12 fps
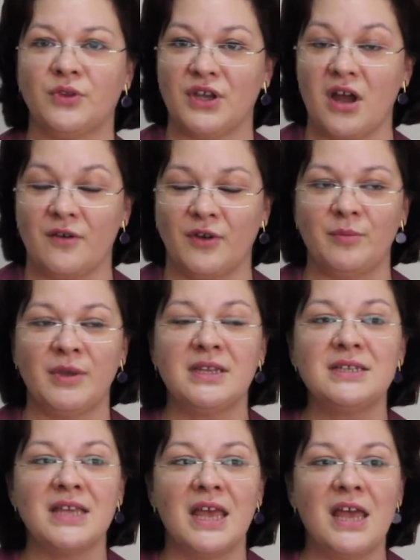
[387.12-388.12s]

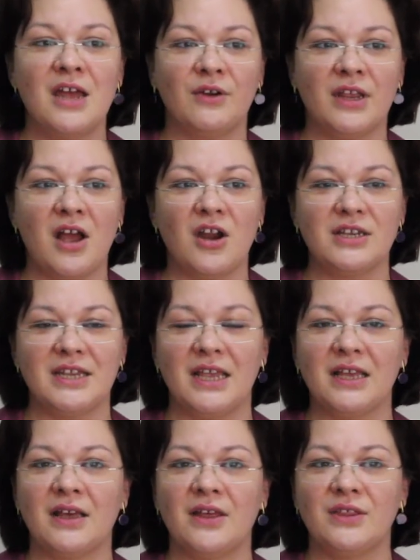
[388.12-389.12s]
government
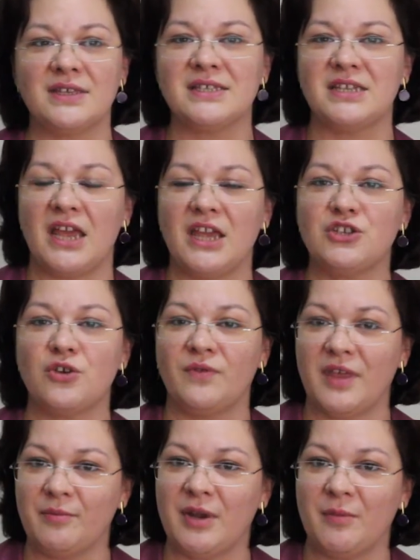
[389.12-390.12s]
regarding the stage
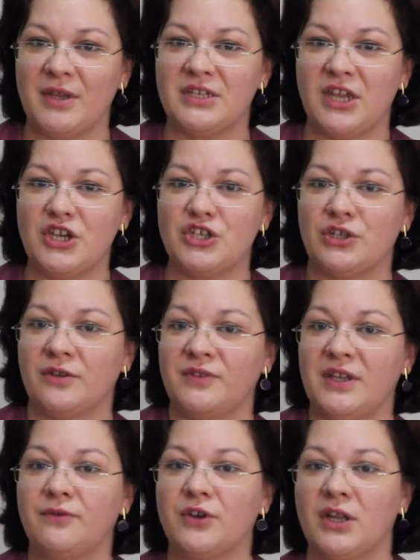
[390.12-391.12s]
of the implementation
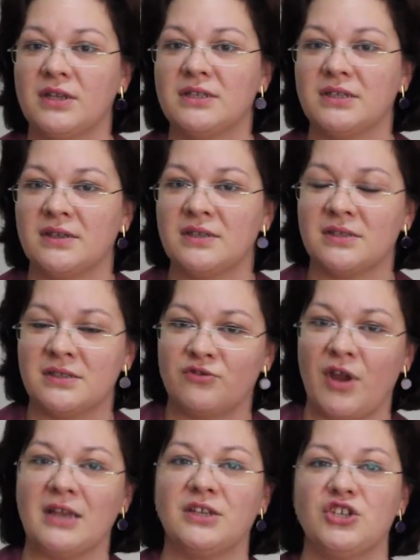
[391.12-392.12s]
of different
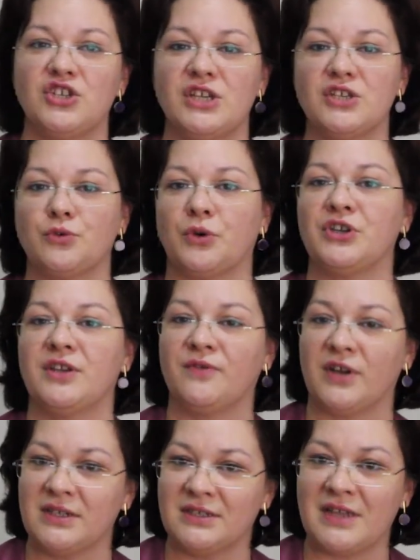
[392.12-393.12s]
strategies or
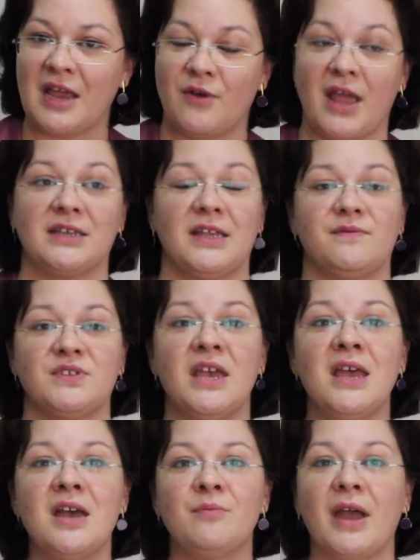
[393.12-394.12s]
different directives.
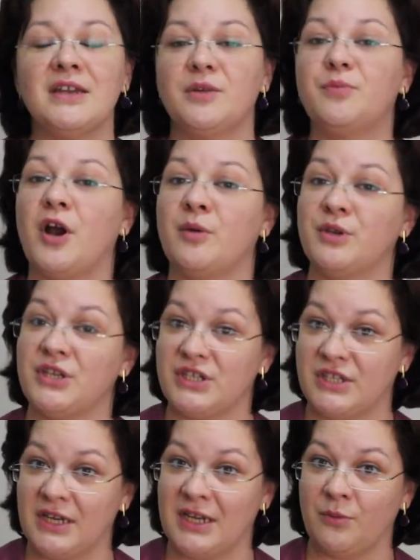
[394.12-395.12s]
My department
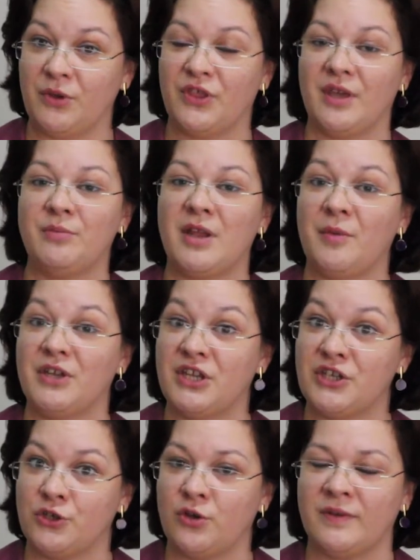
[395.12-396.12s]
is dealing with the
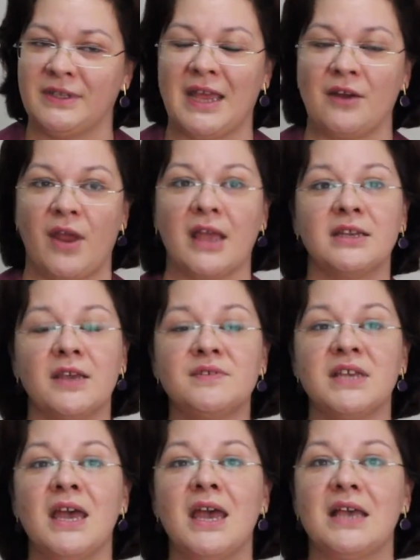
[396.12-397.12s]
implementation of the
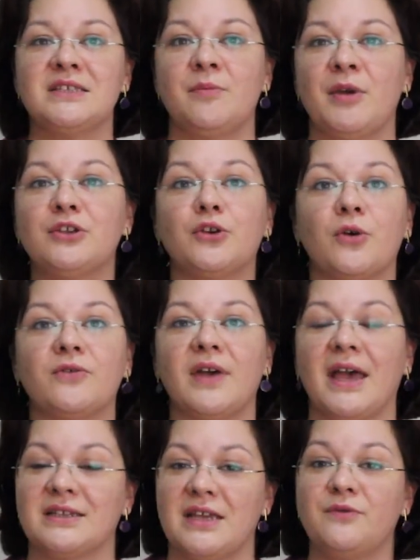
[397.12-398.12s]
directives. As a matter of
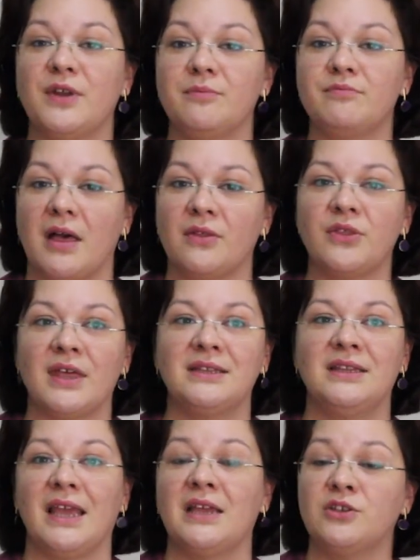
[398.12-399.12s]
fact, every month,
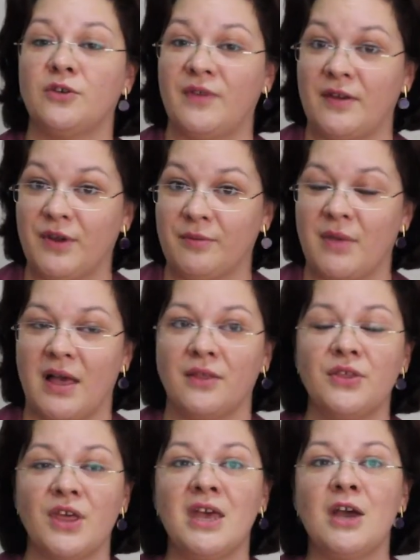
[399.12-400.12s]
at the end of every
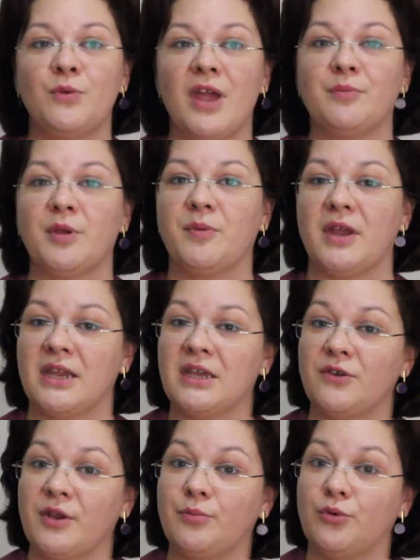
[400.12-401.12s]
month, we are
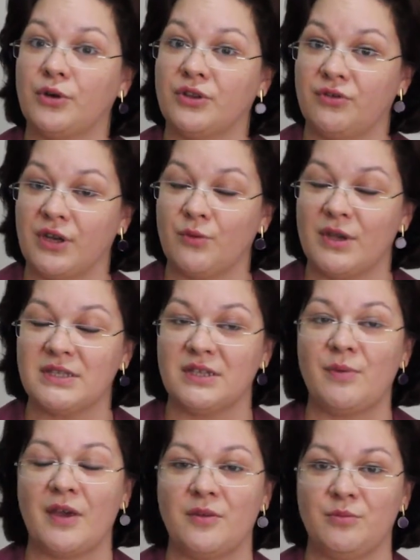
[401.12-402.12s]
preparing a report
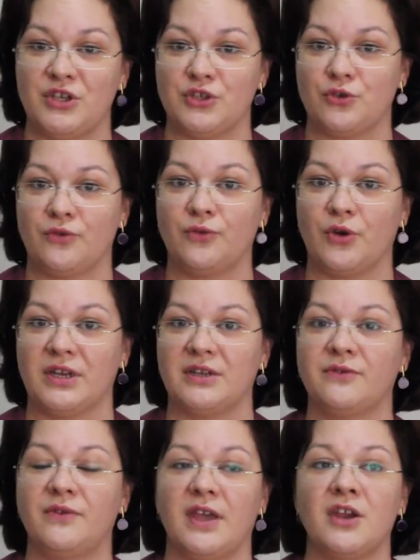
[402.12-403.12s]
requested by the Ministry of Foreign
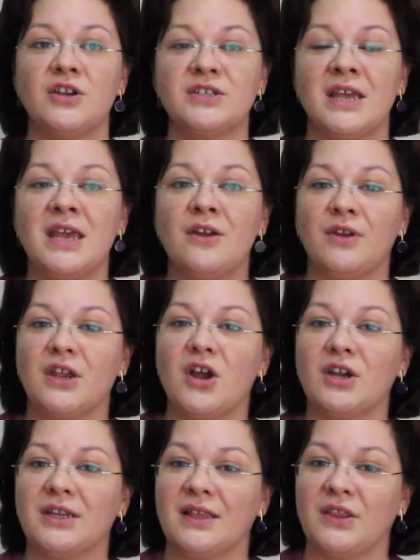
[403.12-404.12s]
Affairs
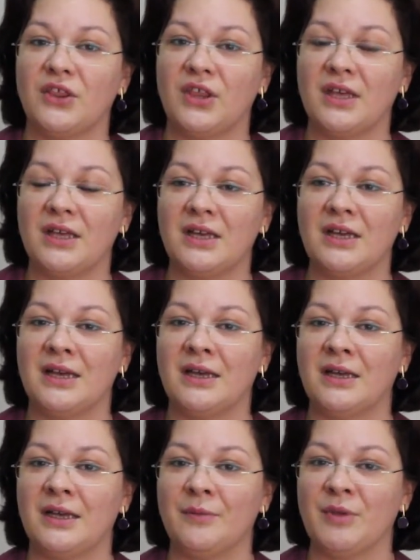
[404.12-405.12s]
regarding
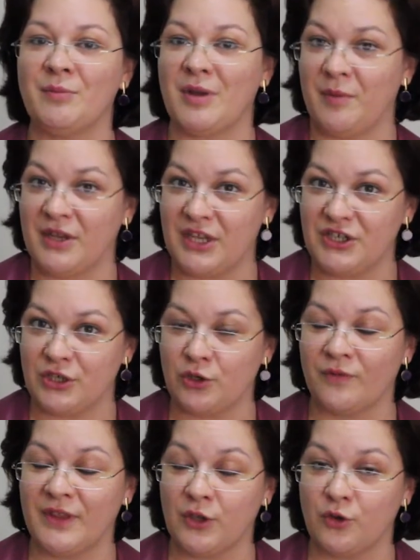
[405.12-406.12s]
the
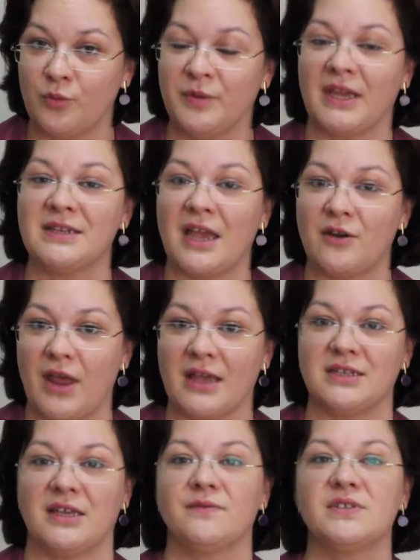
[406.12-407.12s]
implementation of the European
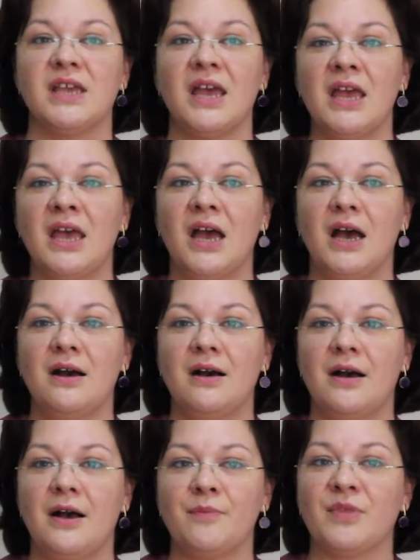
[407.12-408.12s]
directives.
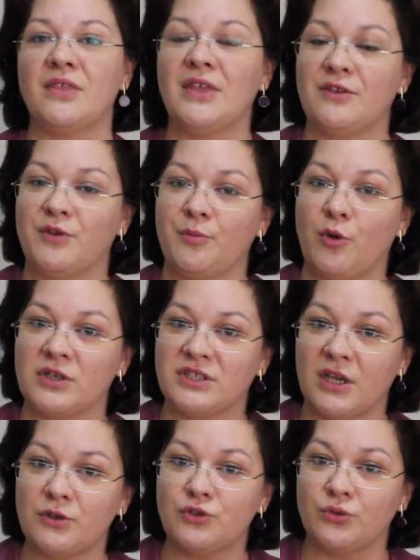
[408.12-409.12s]
That
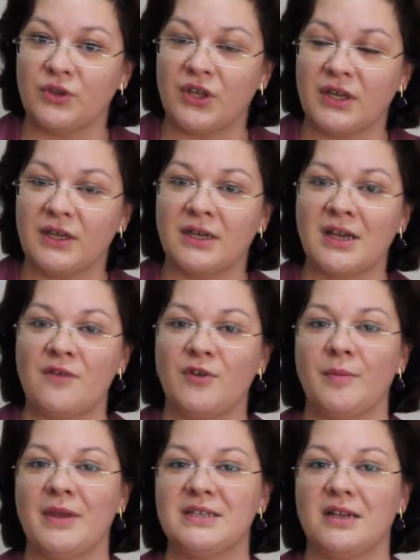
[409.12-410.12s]
report goes to the
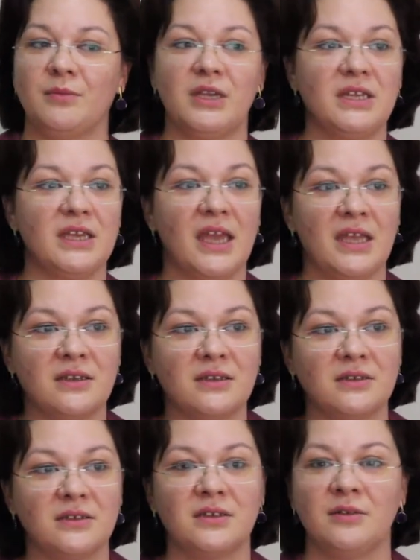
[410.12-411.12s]
governmental meeting,
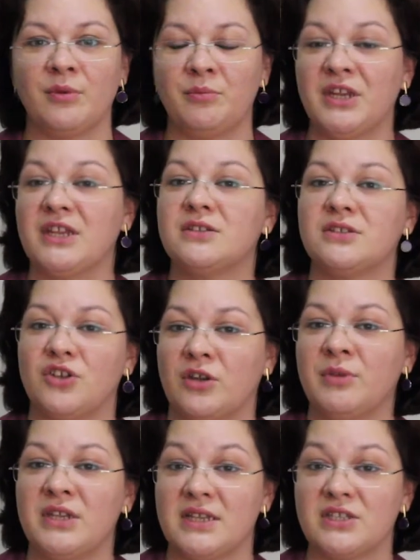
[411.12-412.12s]
and
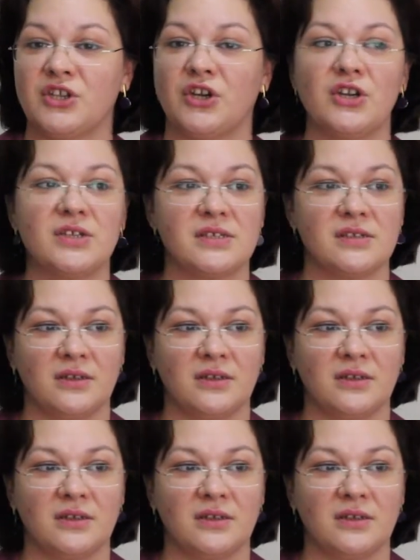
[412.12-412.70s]
ministers